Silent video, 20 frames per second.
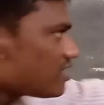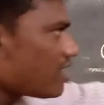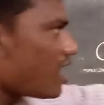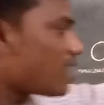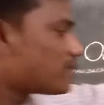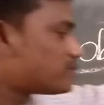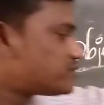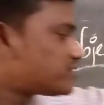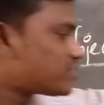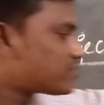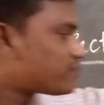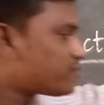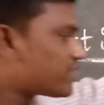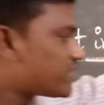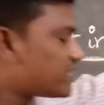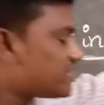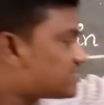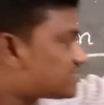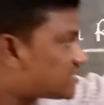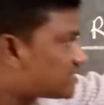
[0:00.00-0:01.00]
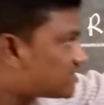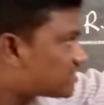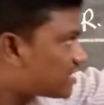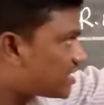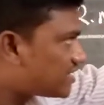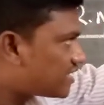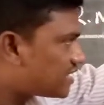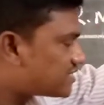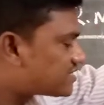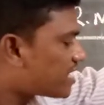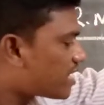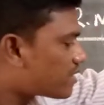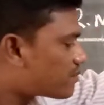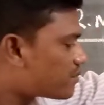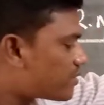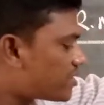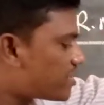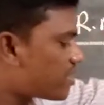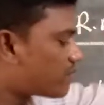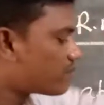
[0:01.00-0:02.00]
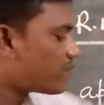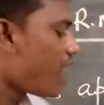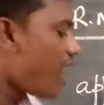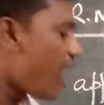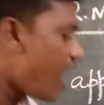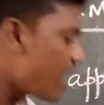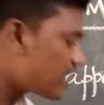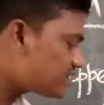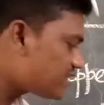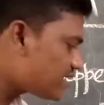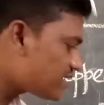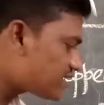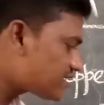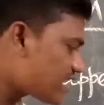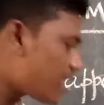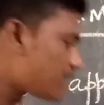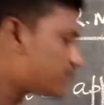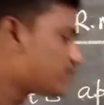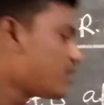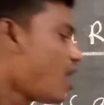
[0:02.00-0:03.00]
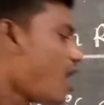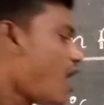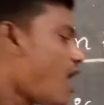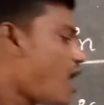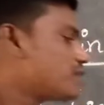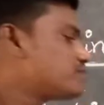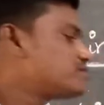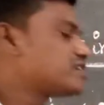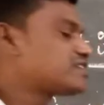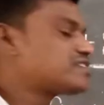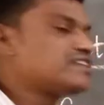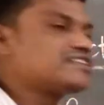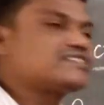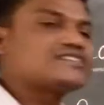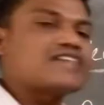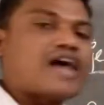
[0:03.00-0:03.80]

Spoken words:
the observer is in the denser medium, at that time object is